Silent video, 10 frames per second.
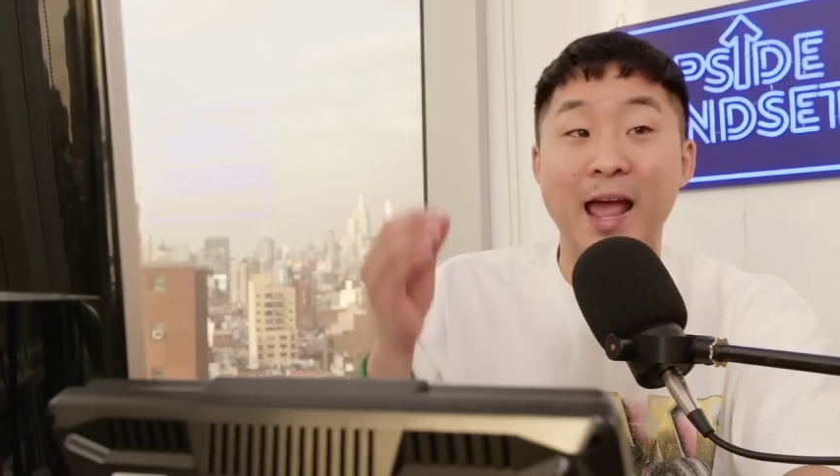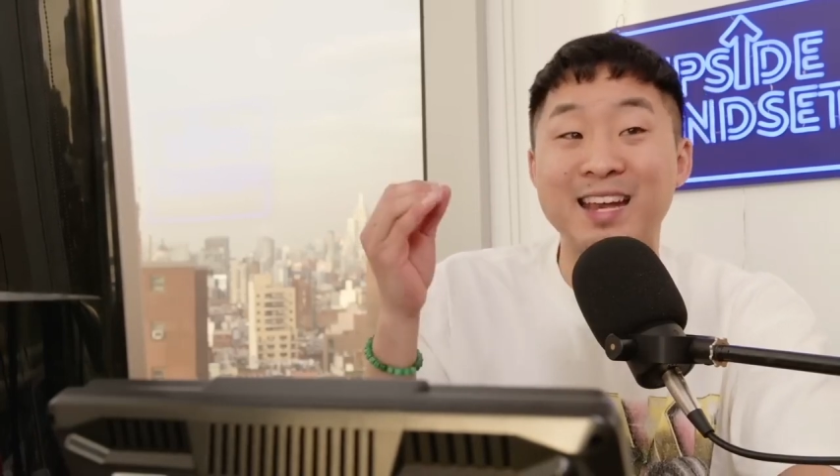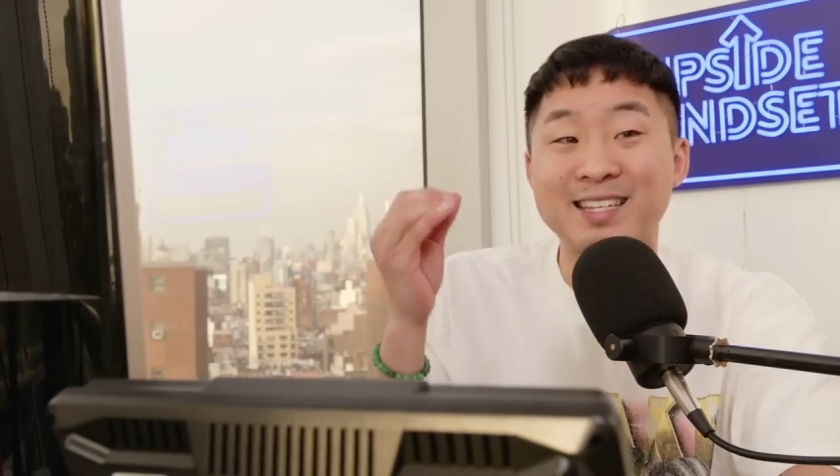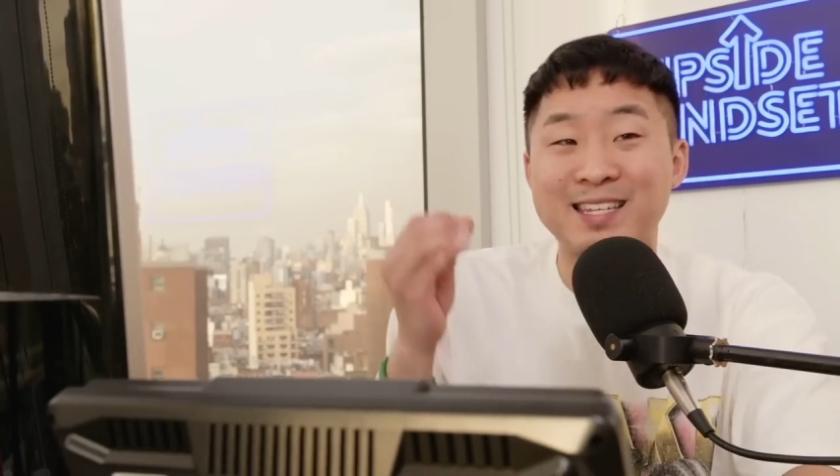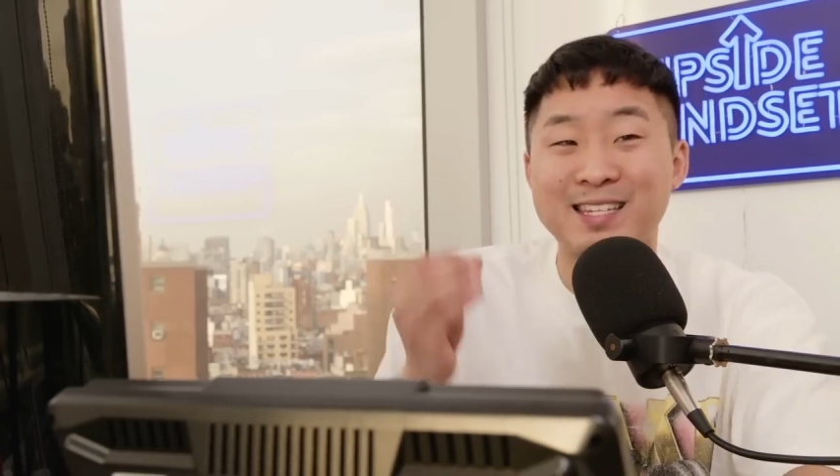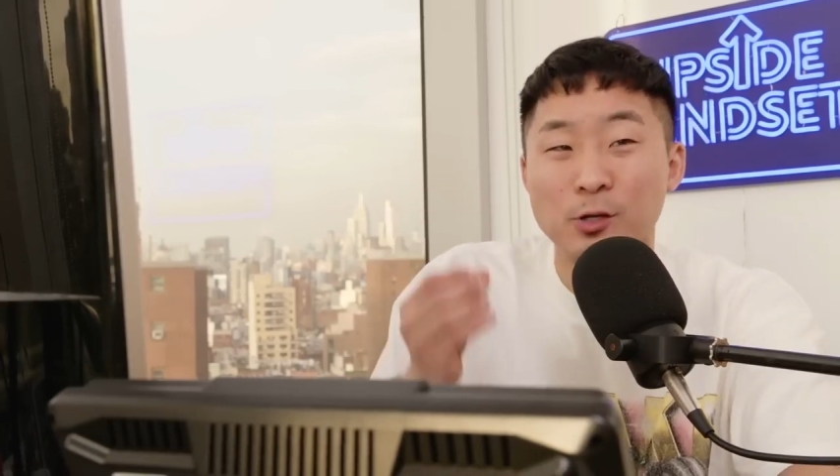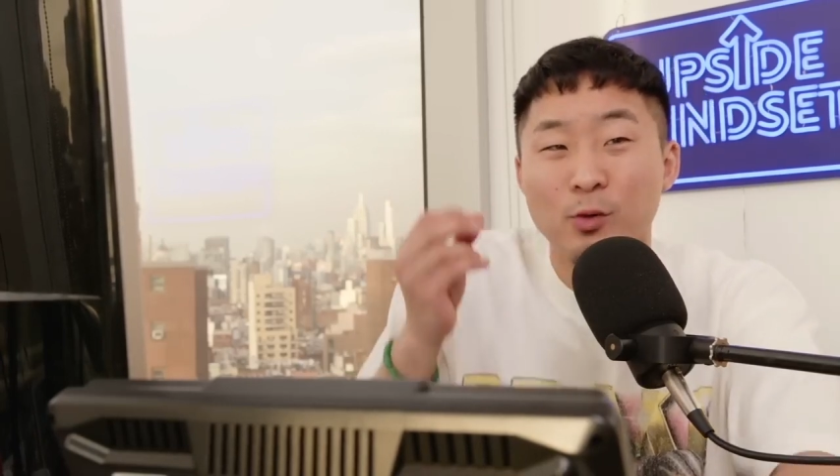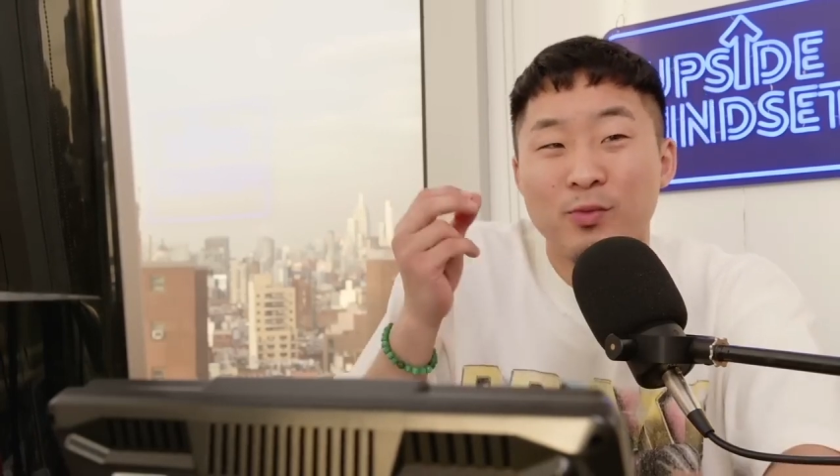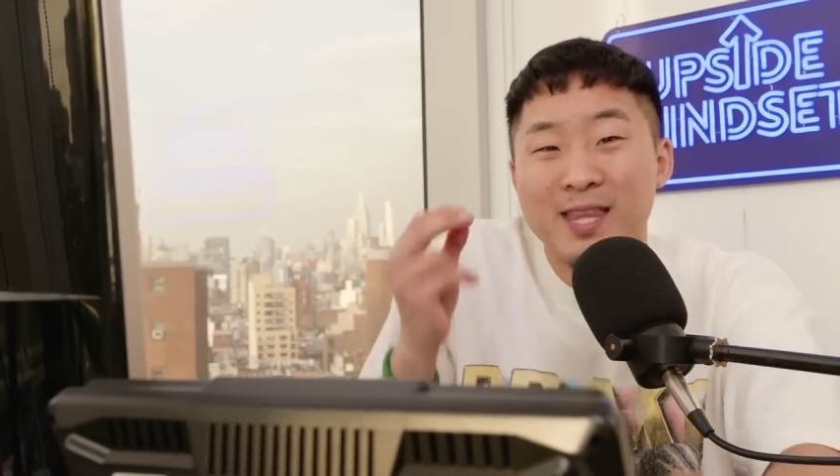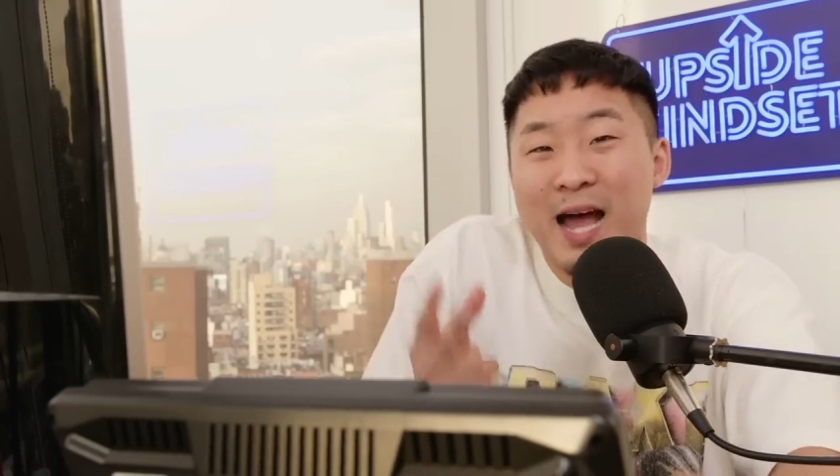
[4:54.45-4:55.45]
and it's still
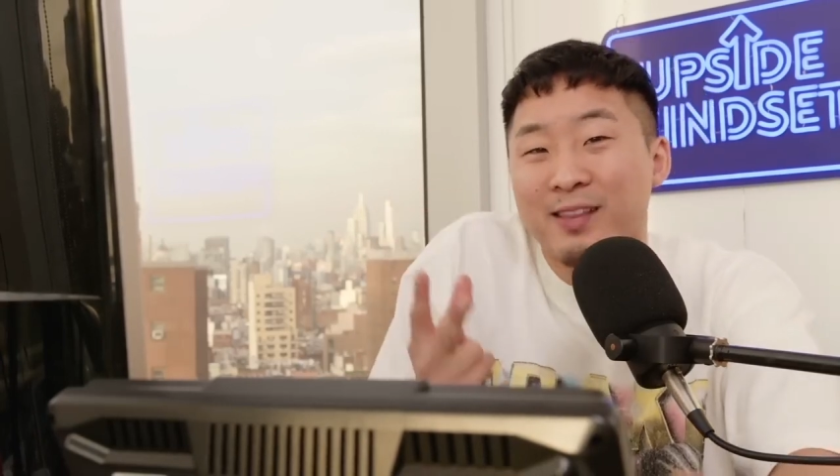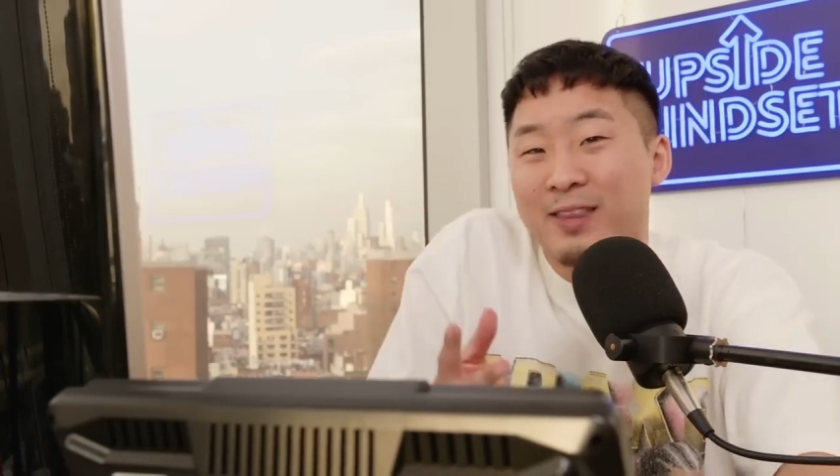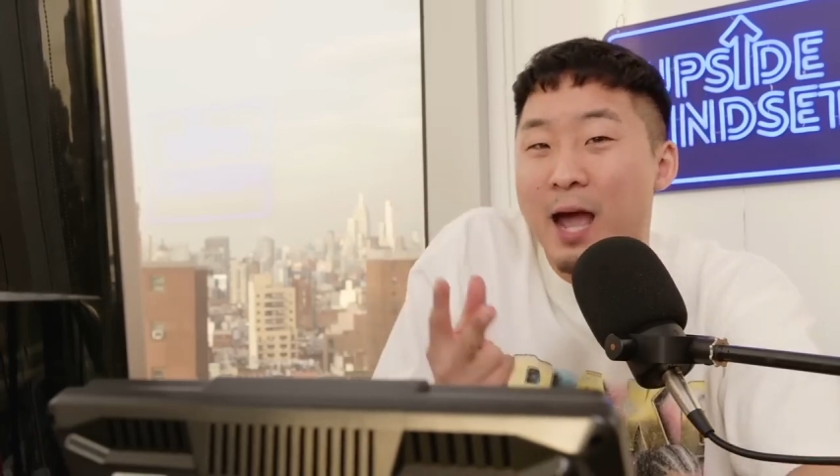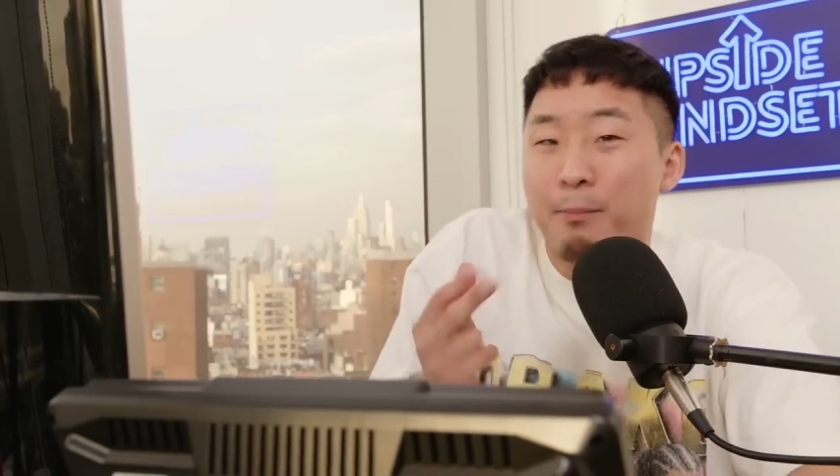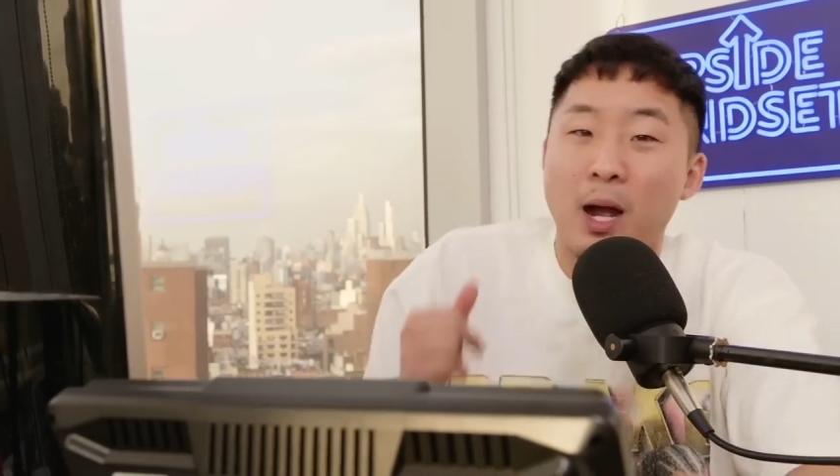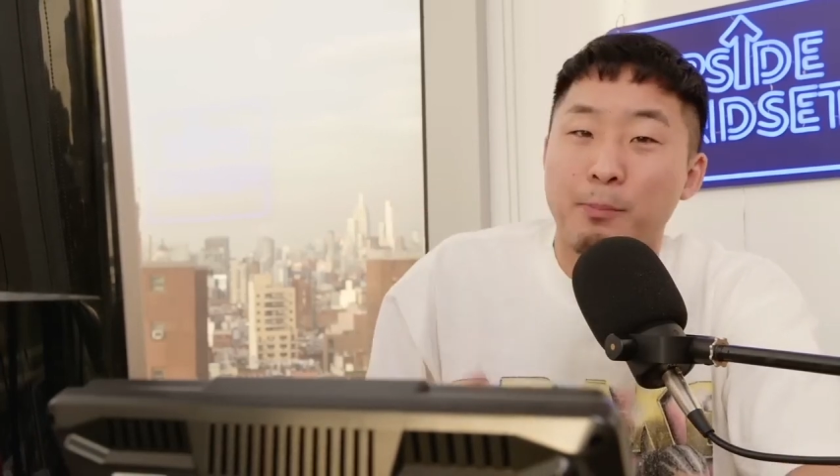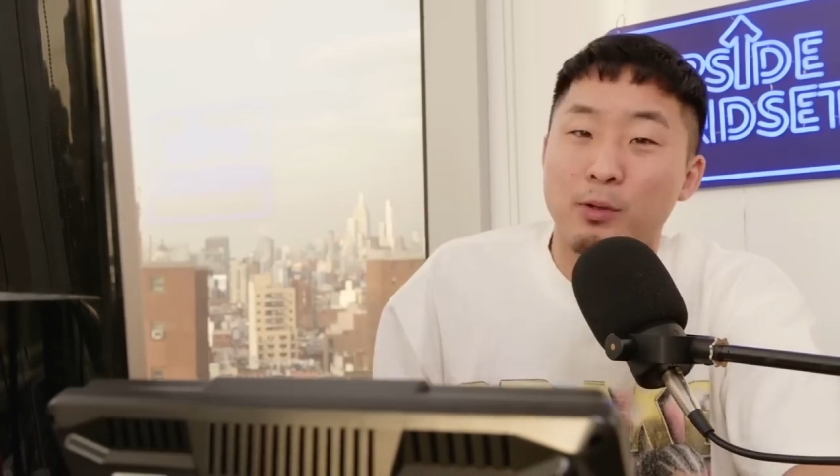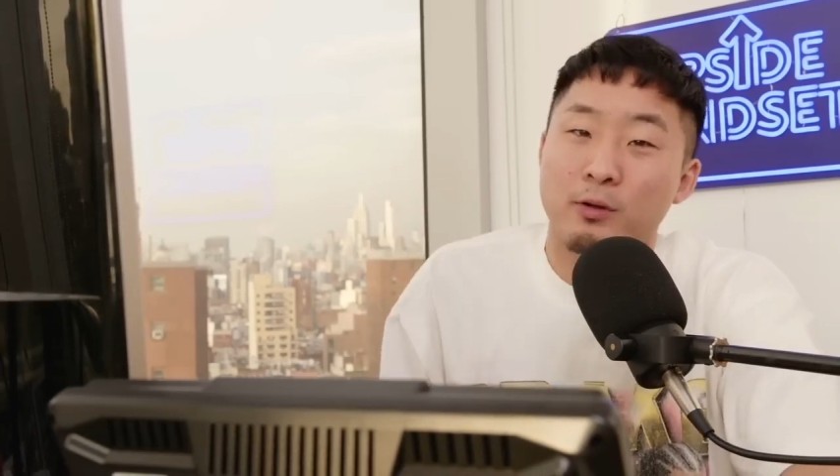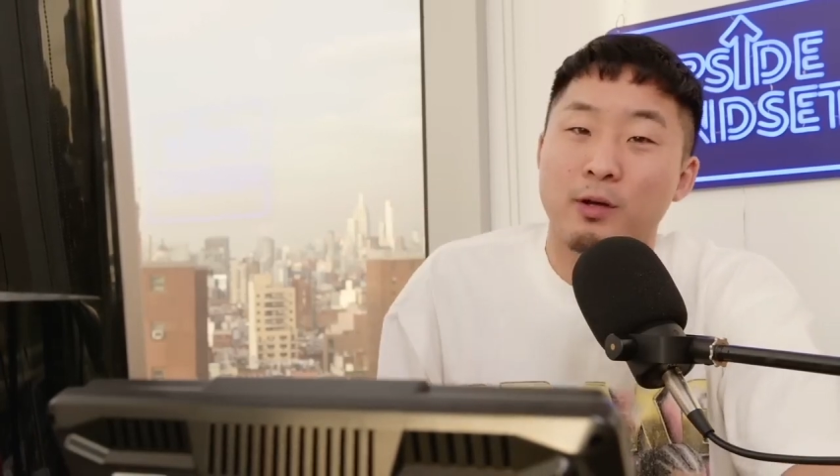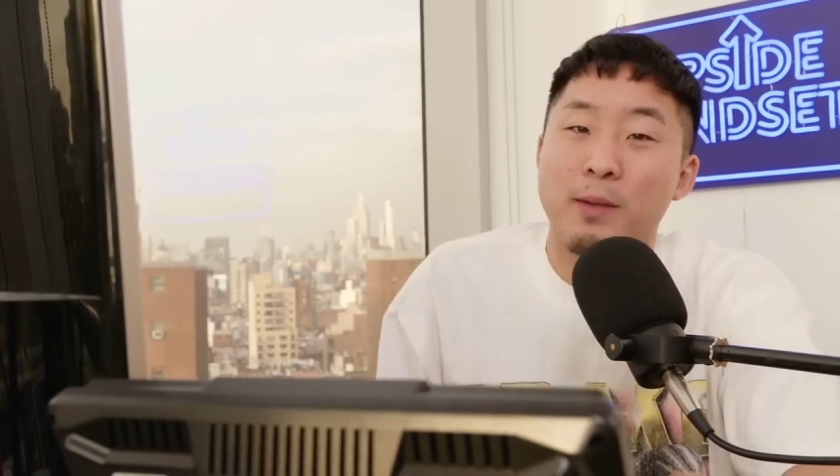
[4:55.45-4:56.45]
not that
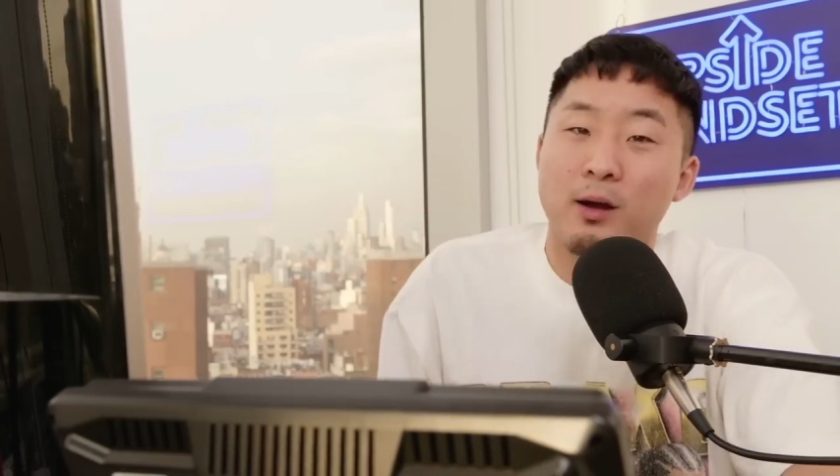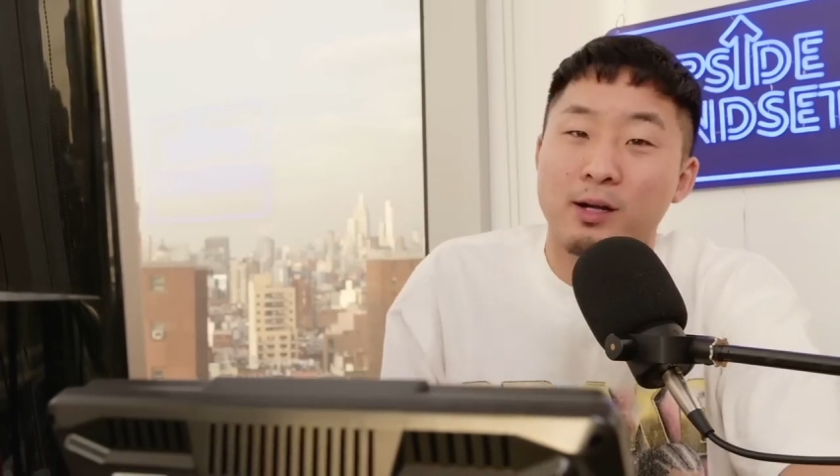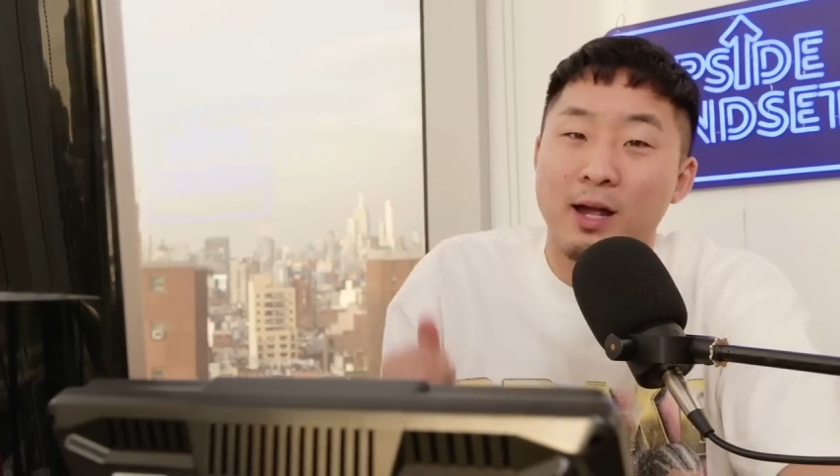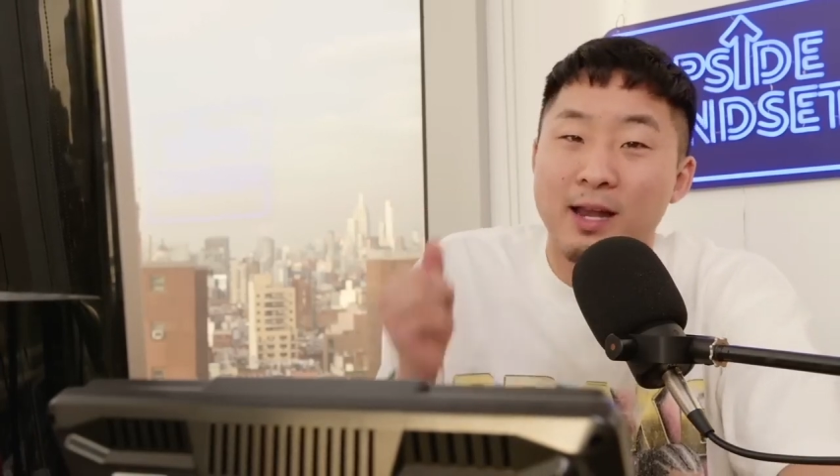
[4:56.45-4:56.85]
popular in America,